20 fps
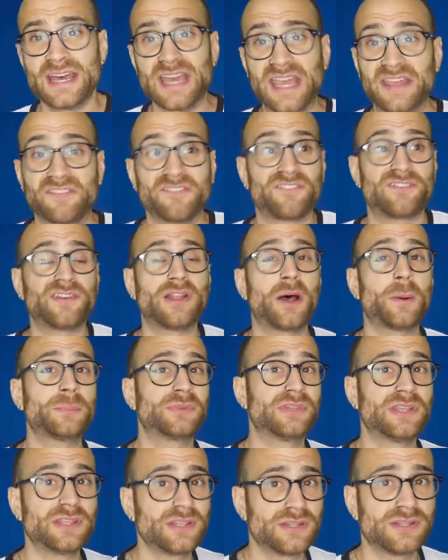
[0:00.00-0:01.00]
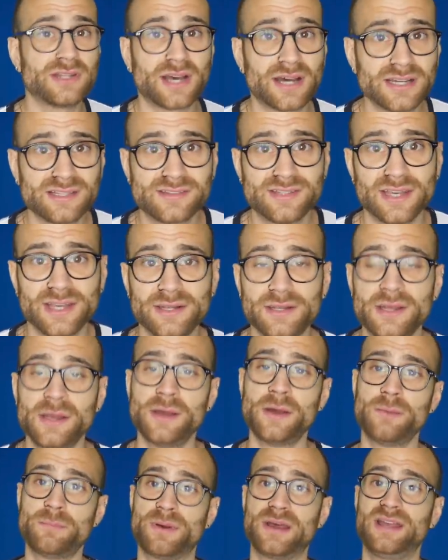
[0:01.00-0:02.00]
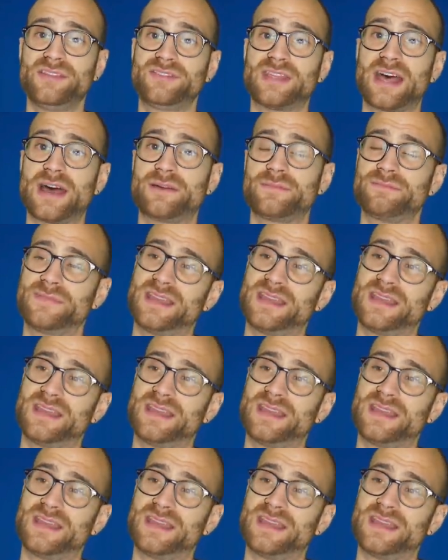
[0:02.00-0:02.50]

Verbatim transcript: he flopped at United, but is that